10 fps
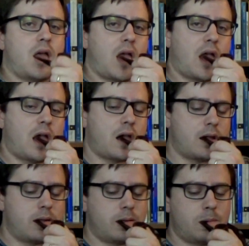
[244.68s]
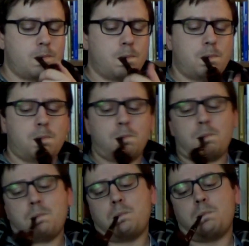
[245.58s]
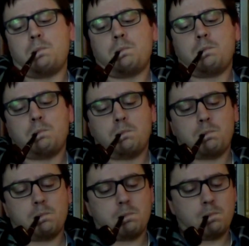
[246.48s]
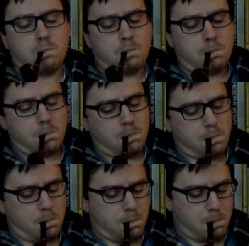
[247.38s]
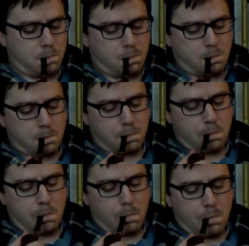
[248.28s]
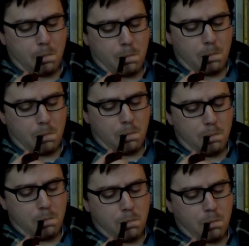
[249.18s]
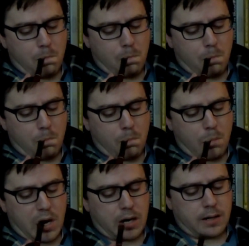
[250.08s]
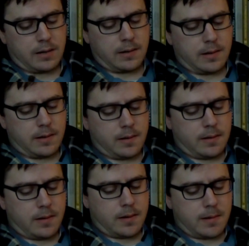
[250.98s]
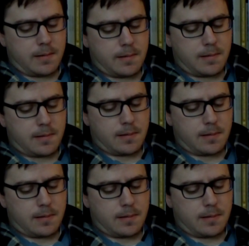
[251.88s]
No one is speaking in this clip.